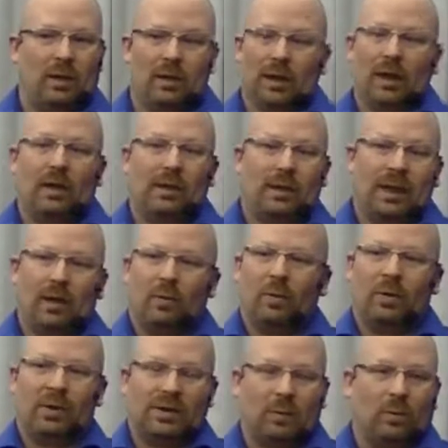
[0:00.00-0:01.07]
that
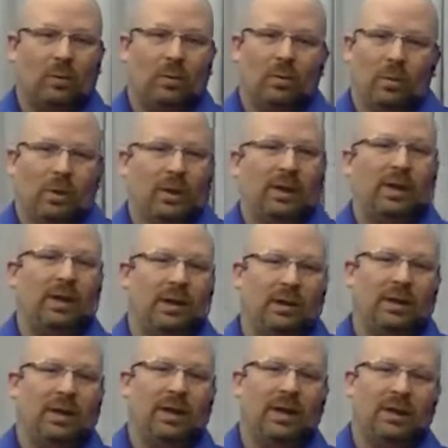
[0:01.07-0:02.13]
is a really
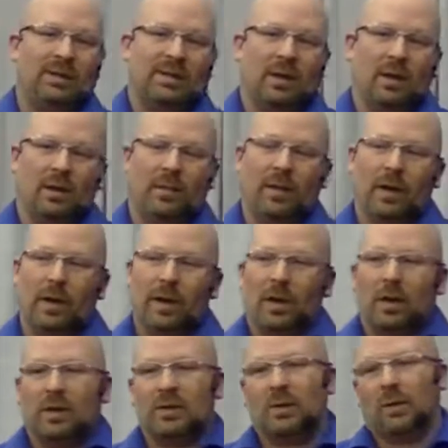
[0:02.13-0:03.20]
healing in itself.
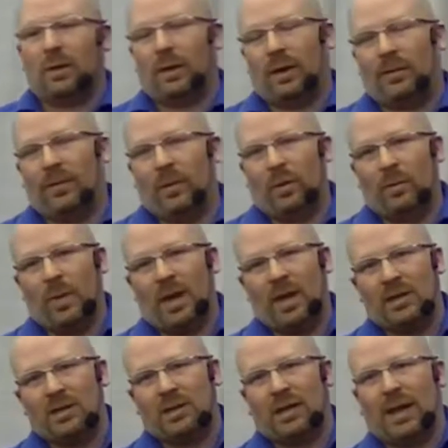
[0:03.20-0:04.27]
So if you
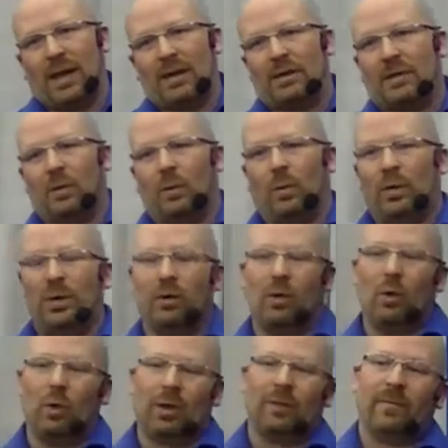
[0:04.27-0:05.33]
imagine that when you
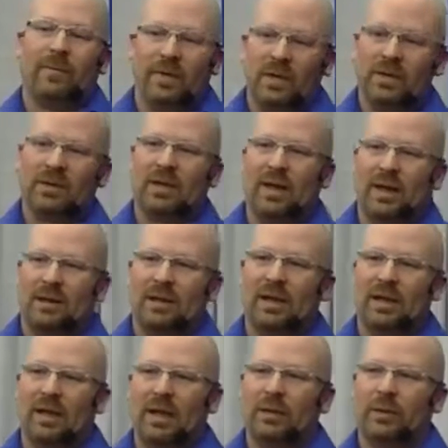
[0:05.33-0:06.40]
know what it feels like to
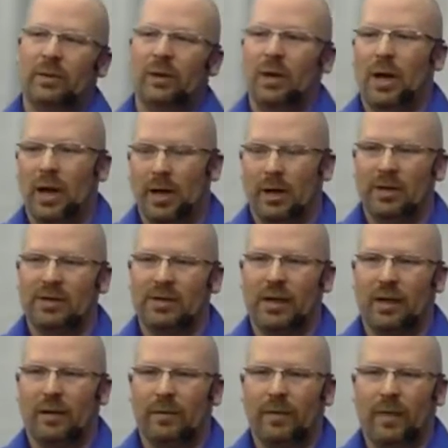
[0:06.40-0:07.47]
connect with your higher
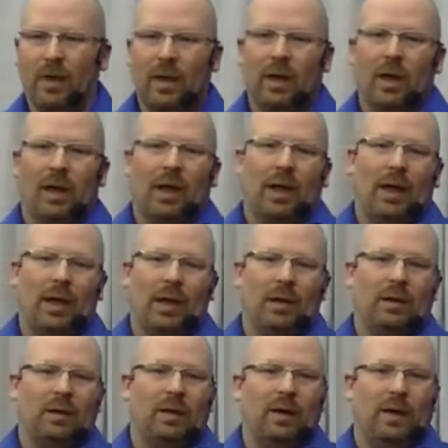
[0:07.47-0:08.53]
self
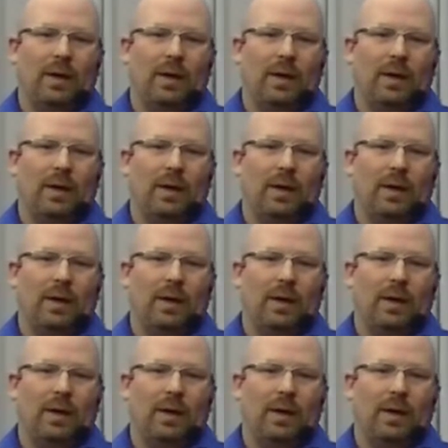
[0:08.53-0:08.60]
and